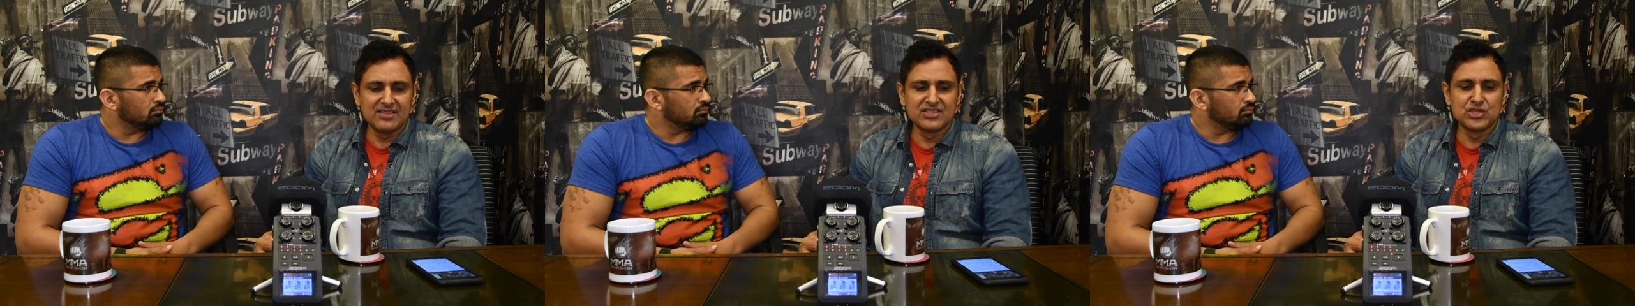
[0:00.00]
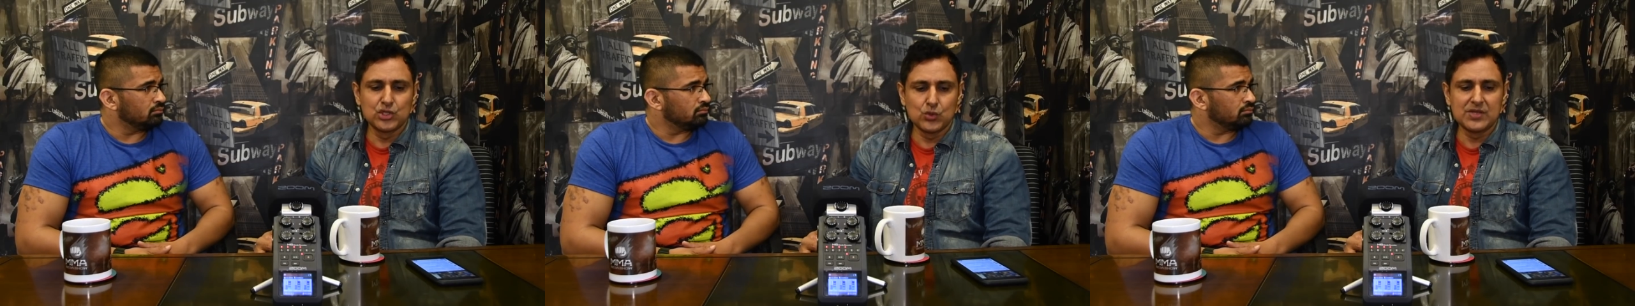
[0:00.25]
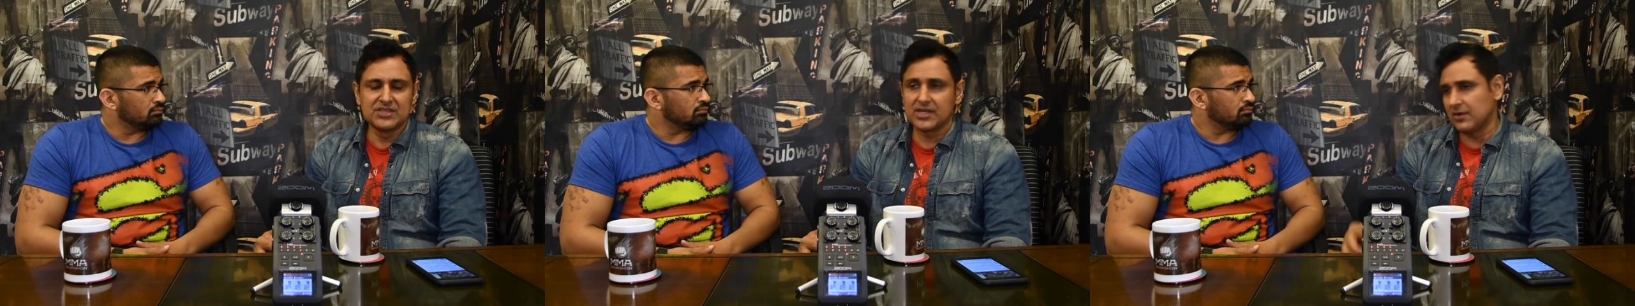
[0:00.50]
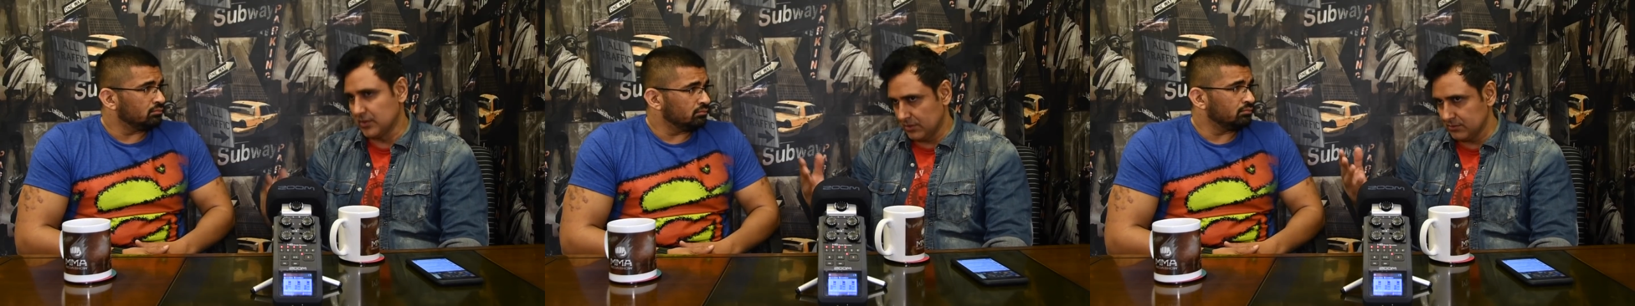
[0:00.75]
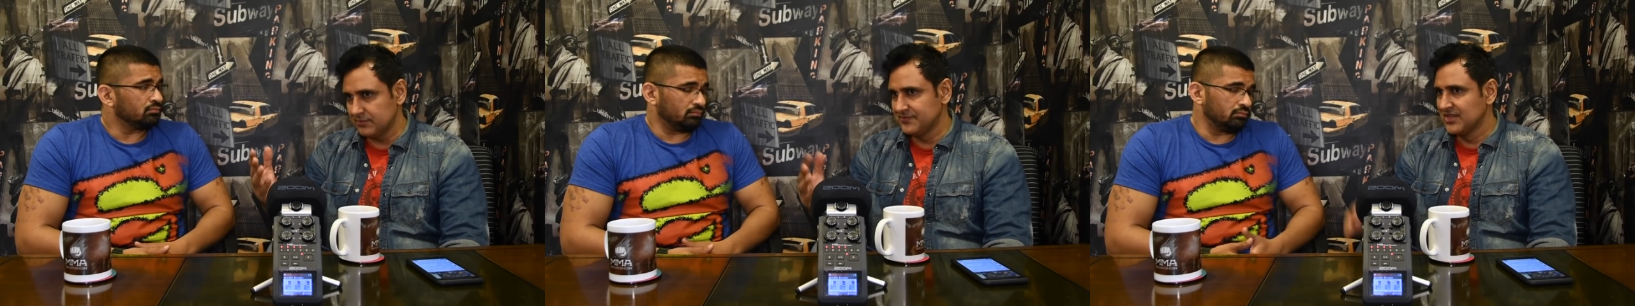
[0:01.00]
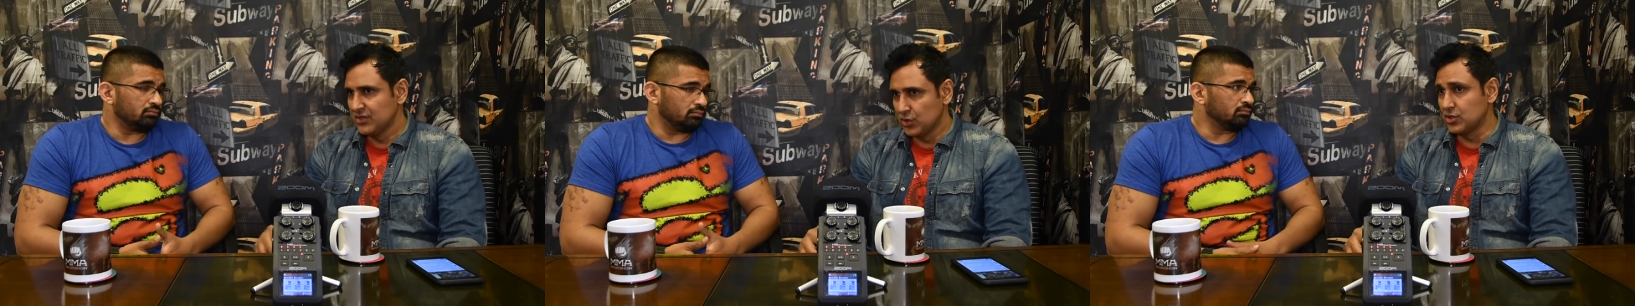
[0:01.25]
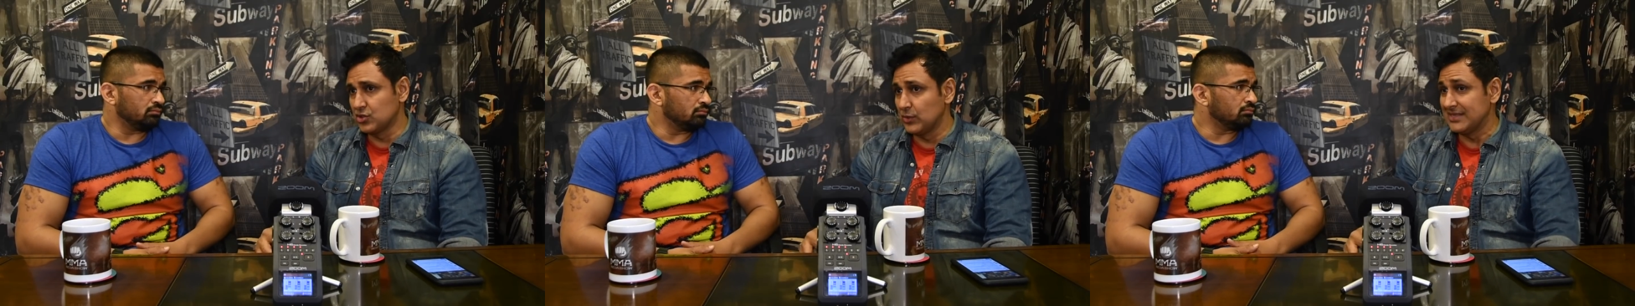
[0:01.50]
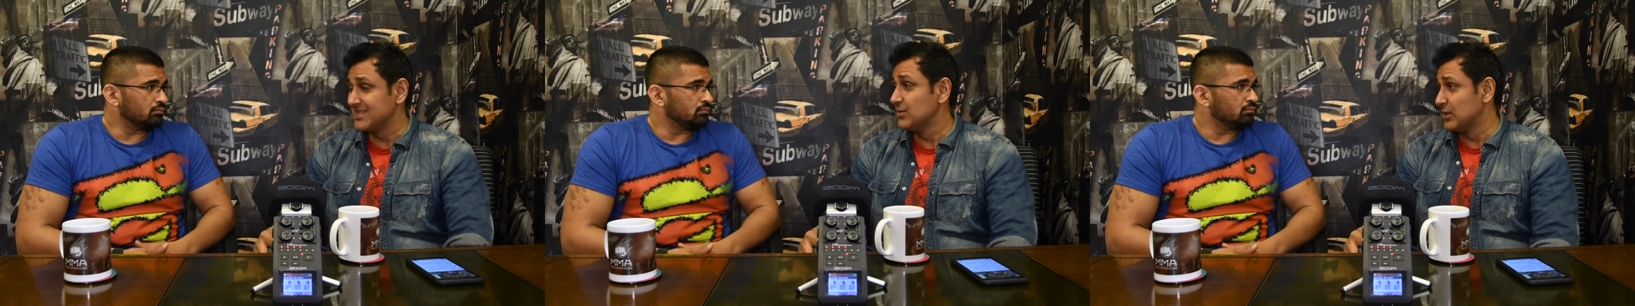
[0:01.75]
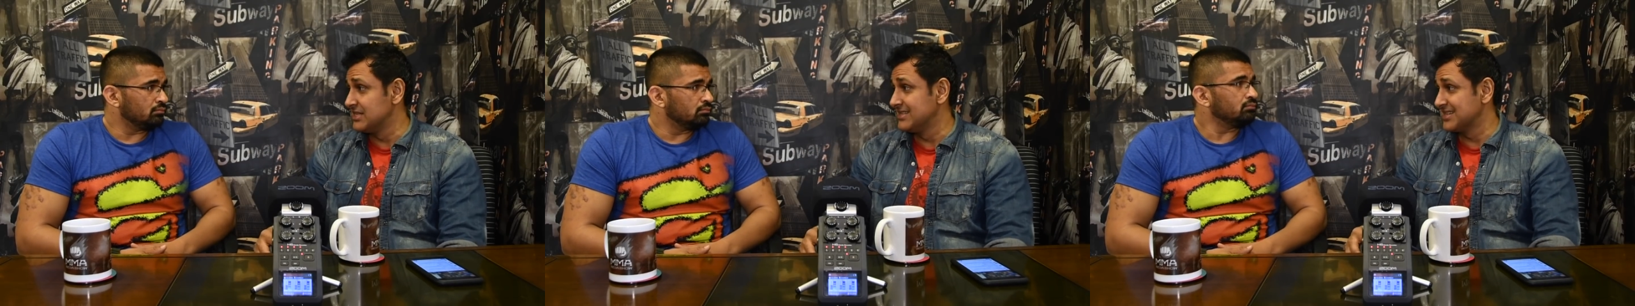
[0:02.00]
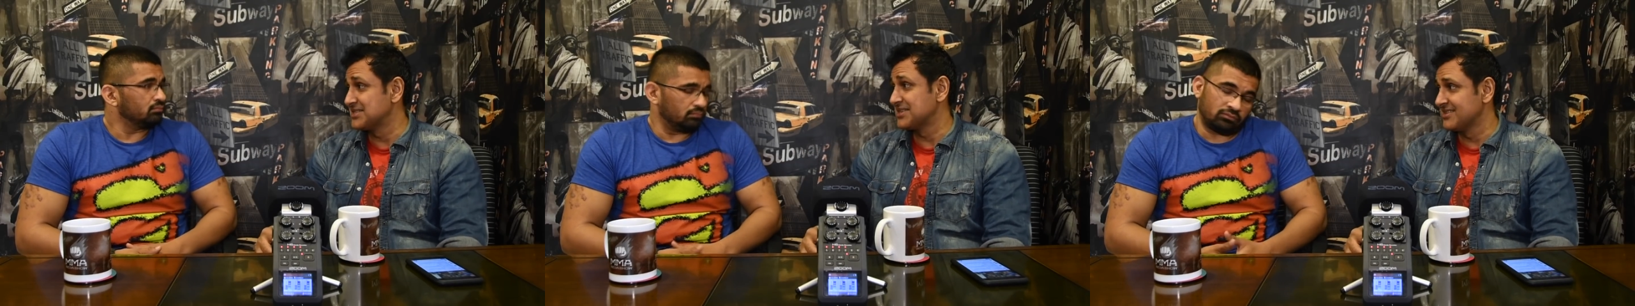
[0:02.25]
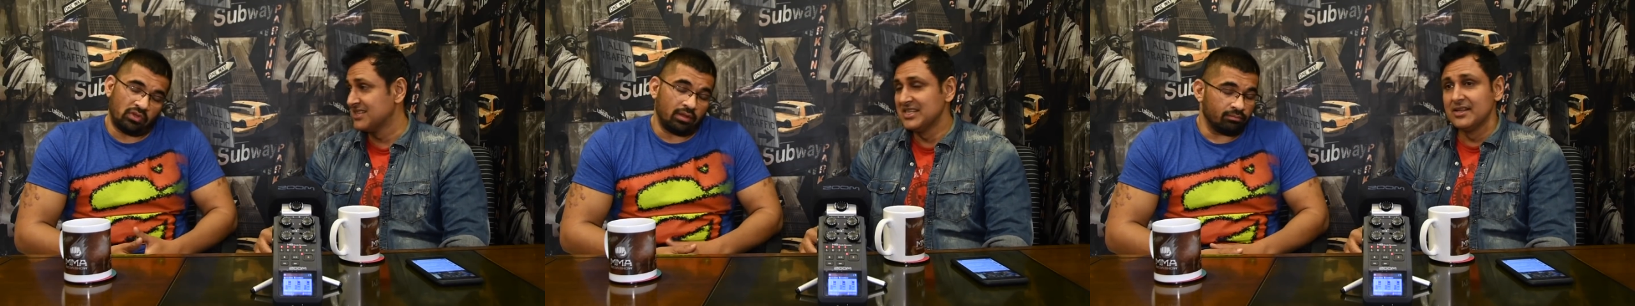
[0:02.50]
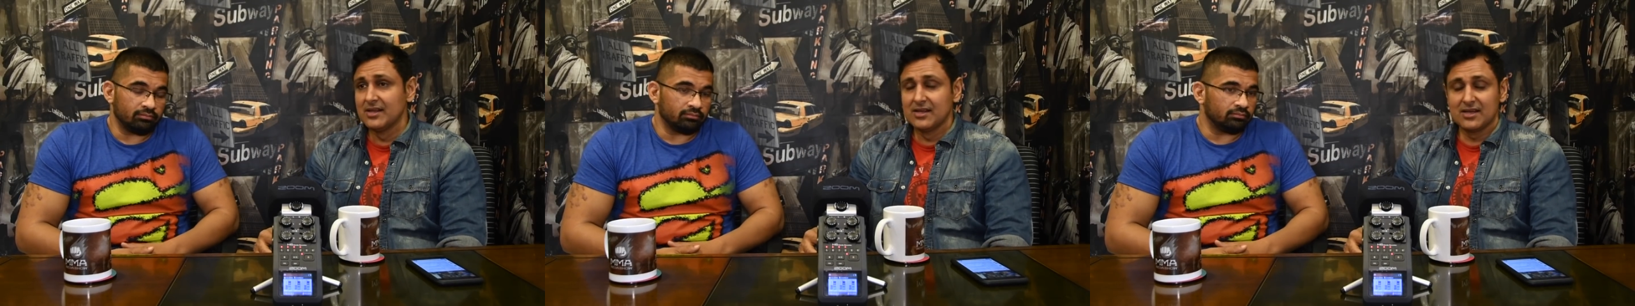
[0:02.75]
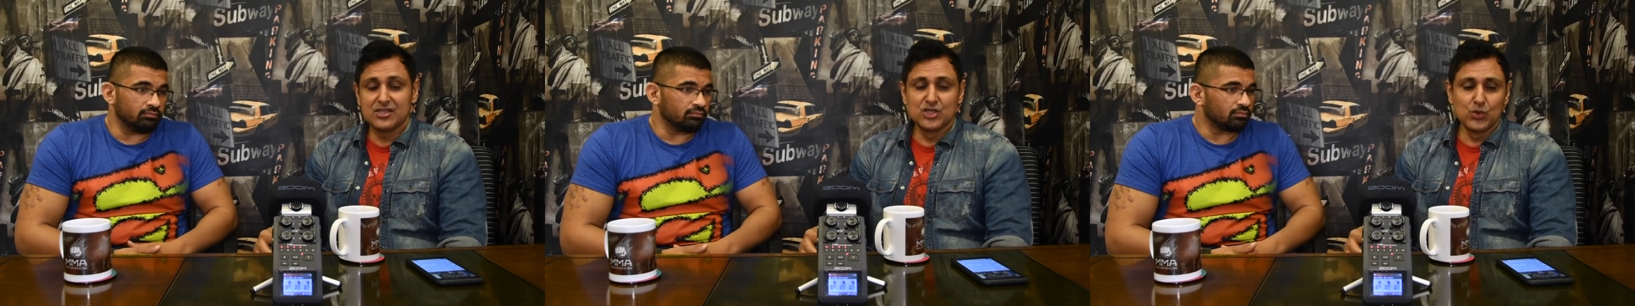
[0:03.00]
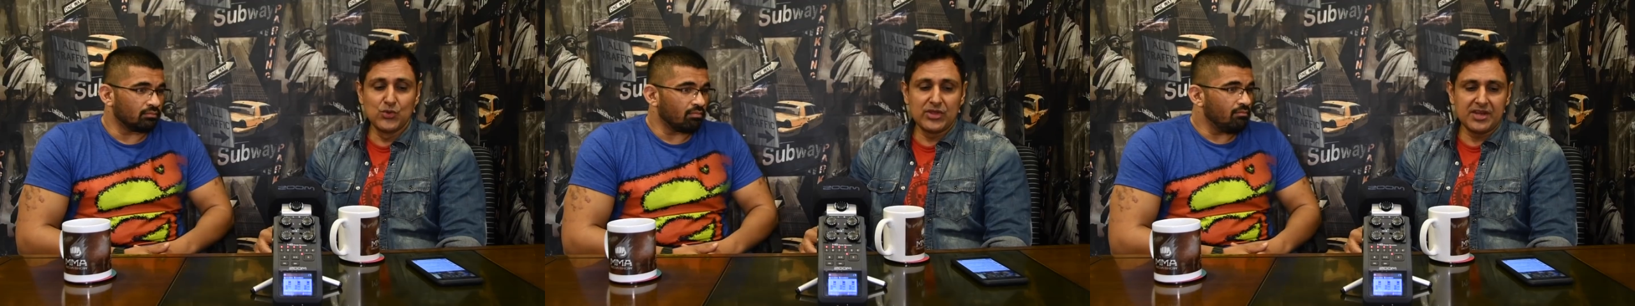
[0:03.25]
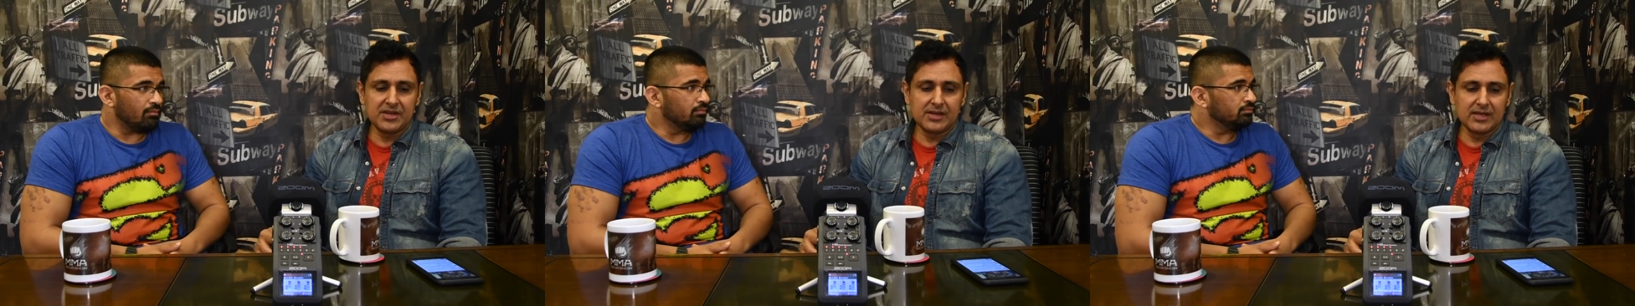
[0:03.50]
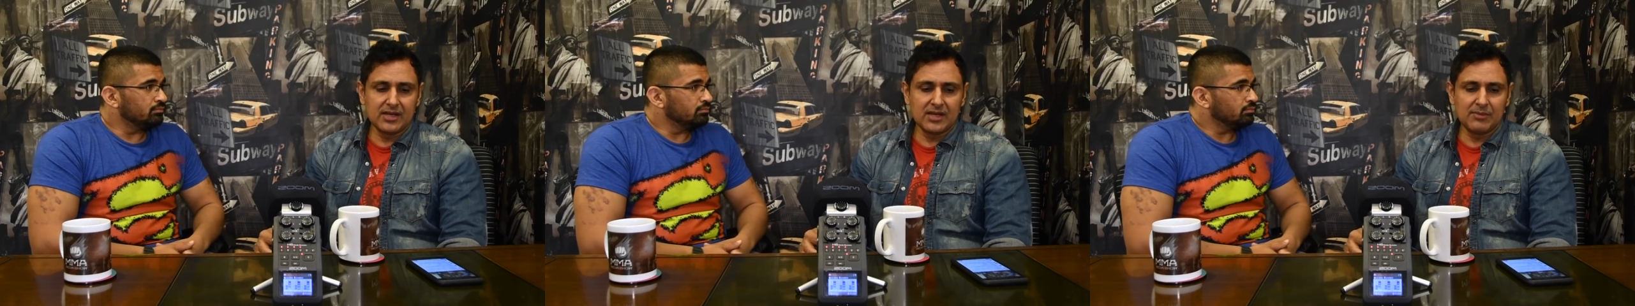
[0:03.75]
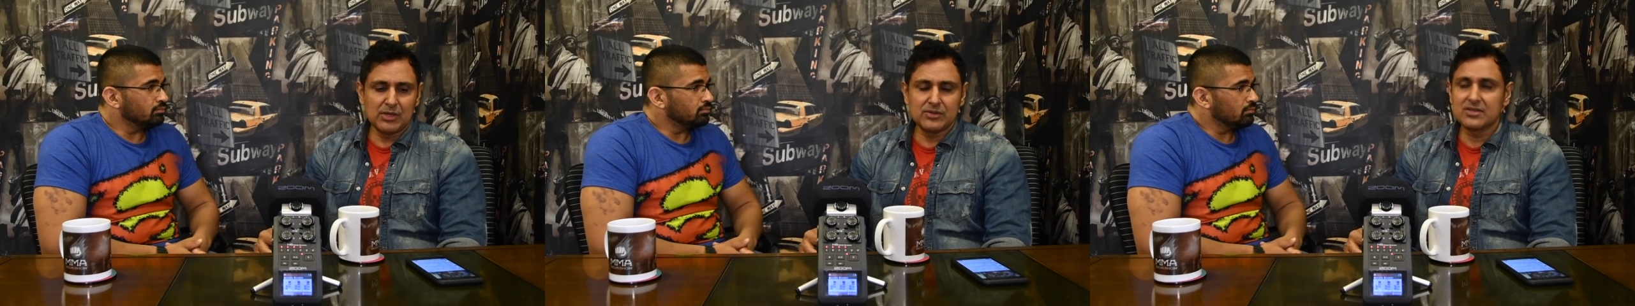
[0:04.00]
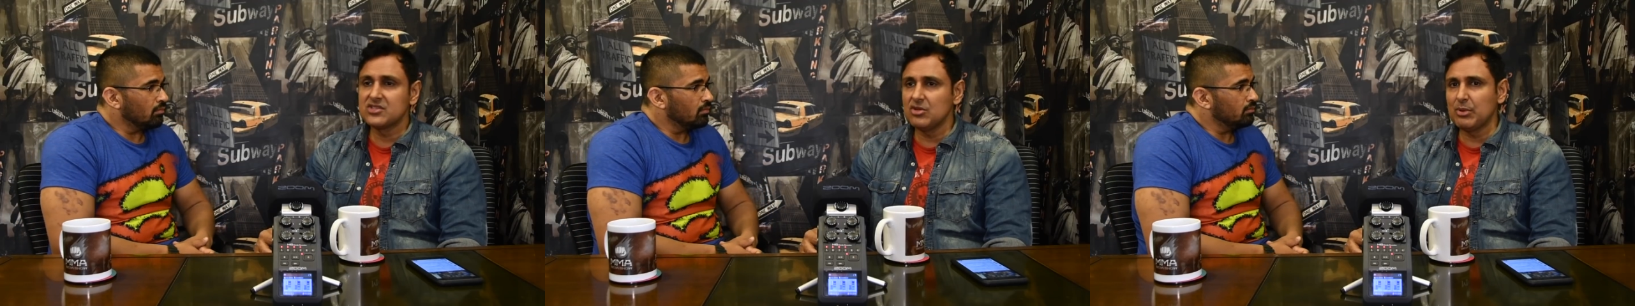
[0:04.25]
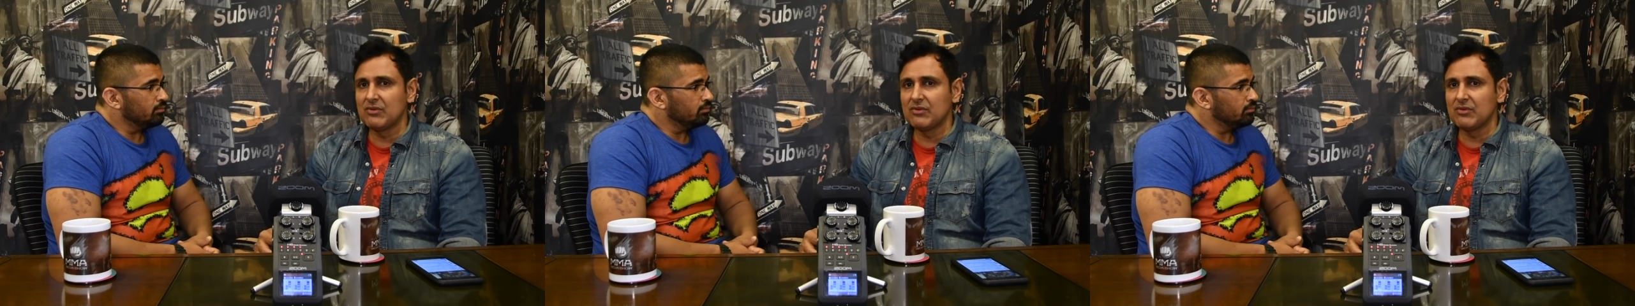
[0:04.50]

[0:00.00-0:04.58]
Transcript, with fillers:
Speaker 1: this June. He's saying, well, good. So we'll see what he does in uh, June then. Uh, about the Stipe